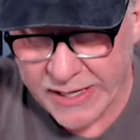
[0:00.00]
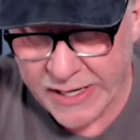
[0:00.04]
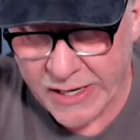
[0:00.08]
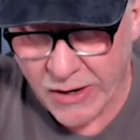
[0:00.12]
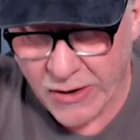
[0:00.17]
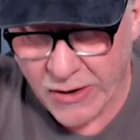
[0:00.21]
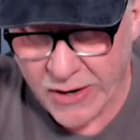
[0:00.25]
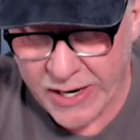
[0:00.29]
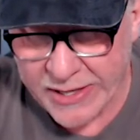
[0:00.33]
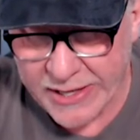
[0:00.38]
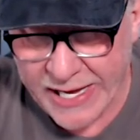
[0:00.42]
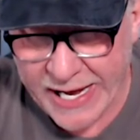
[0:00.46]
E
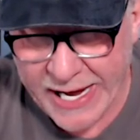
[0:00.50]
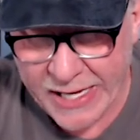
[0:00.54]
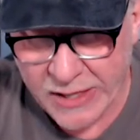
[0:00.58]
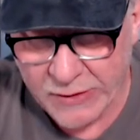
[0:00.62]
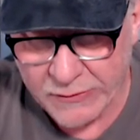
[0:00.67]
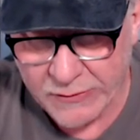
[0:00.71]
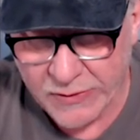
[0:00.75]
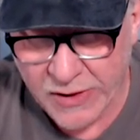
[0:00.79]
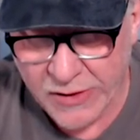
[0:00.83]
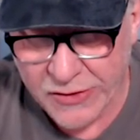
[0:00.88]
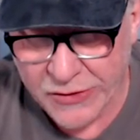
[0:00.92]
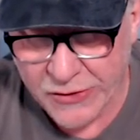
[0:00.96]
R A they had
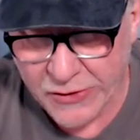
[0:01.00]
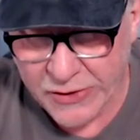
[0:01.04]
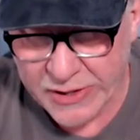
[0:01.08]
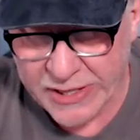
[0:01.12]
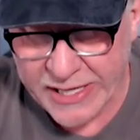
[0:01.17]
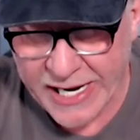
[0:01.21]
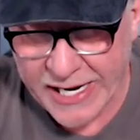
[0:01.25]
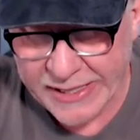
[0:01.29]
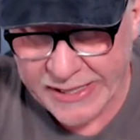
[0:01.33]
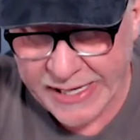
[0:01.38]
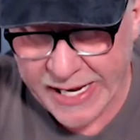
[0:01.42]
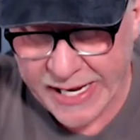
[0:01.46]
over the
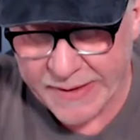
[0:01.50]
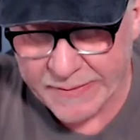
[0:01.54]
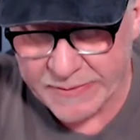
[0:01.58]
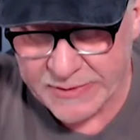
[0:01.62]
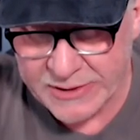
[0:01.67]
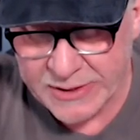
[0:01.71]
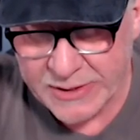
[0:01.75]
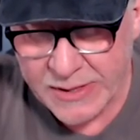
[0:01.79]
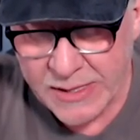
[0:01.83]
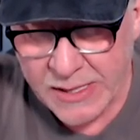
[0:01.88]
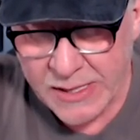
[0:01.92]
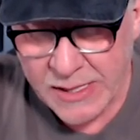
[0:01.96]
thirty-eight games.